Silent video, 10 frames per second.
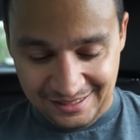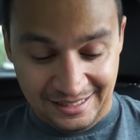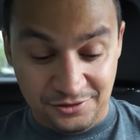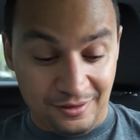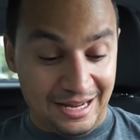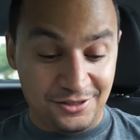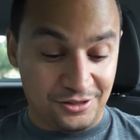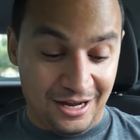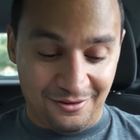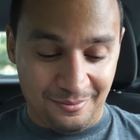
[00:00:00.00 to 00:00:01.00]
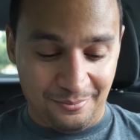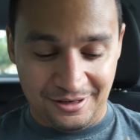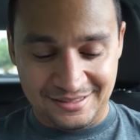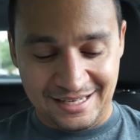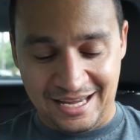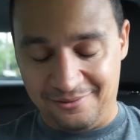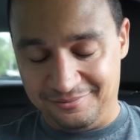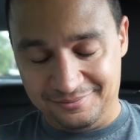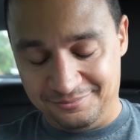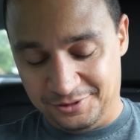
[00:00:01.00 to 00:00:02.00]
this one I do not remember his name,
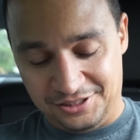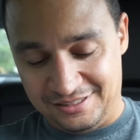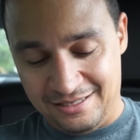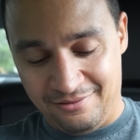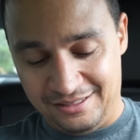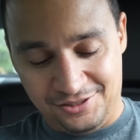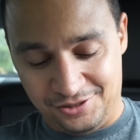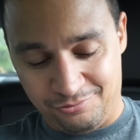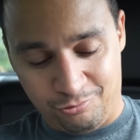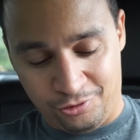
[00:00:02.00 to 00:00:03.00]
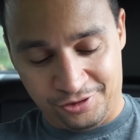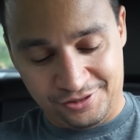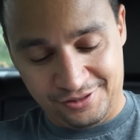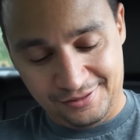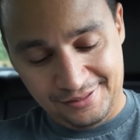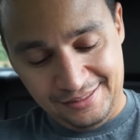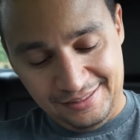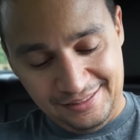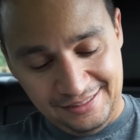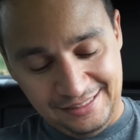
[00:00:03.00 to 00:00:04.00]
which is it's just worse.
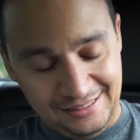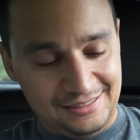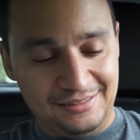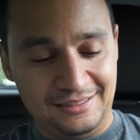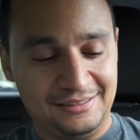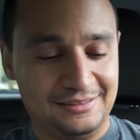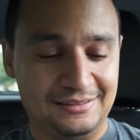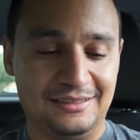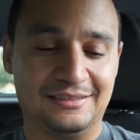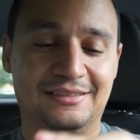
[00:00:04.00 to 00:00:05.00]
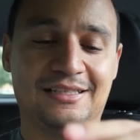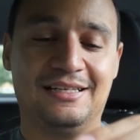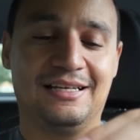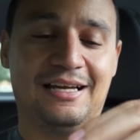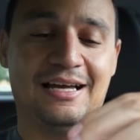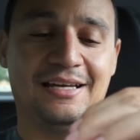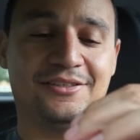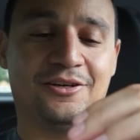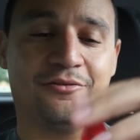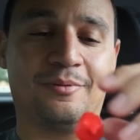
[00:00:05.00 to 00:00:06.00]
Uh, I
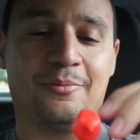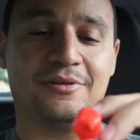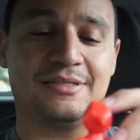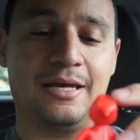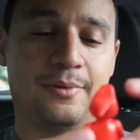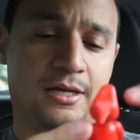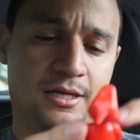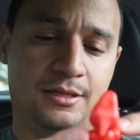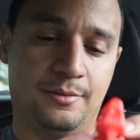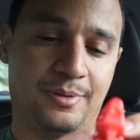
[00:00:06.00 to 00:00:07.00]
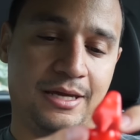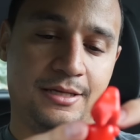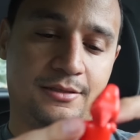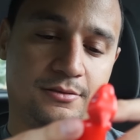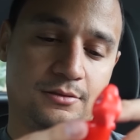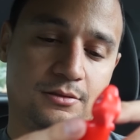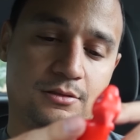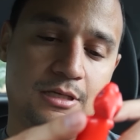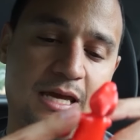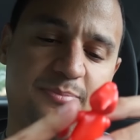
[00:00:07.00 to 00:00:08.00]
don't remember his name. And the paint
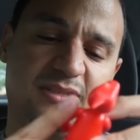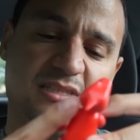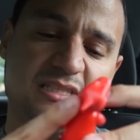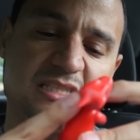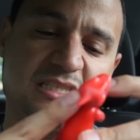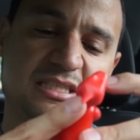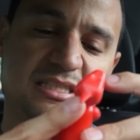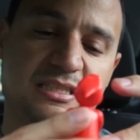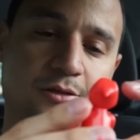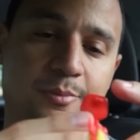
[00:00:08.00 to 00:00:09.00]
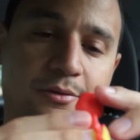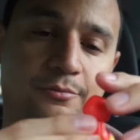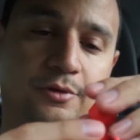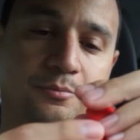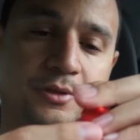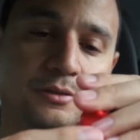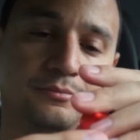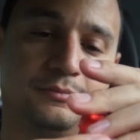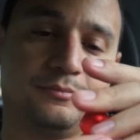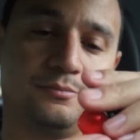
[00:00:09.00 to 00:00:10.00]
uh, apps, eh, it's a little bit weird, but
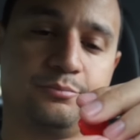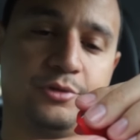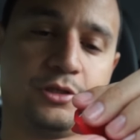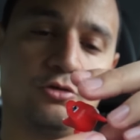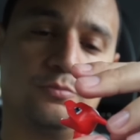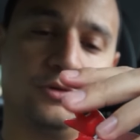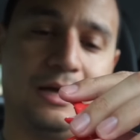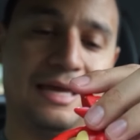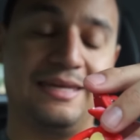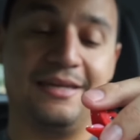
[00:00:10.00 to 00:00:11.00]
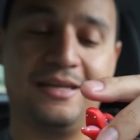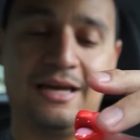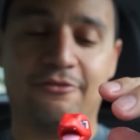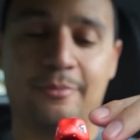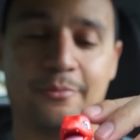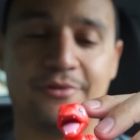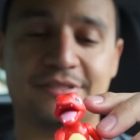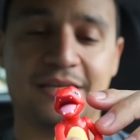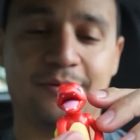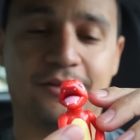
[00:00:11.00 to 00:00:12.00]
pretty cool. I cannot remember
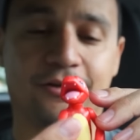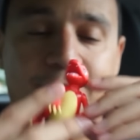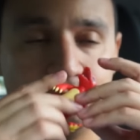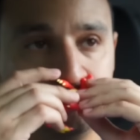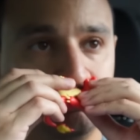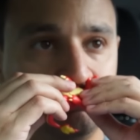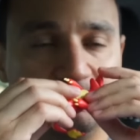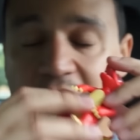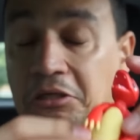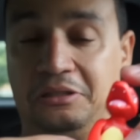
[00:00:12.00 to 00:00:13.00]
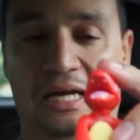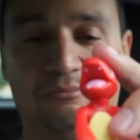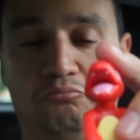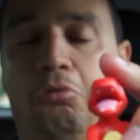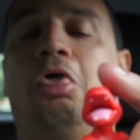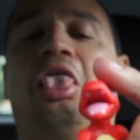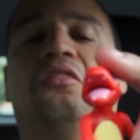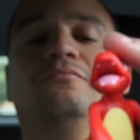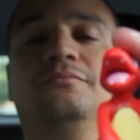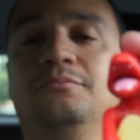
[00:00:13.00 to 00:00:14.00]
his name either. Oh god.
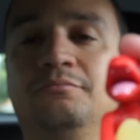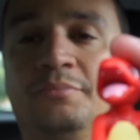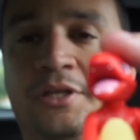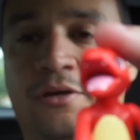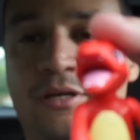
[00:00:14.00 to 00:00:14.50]
But there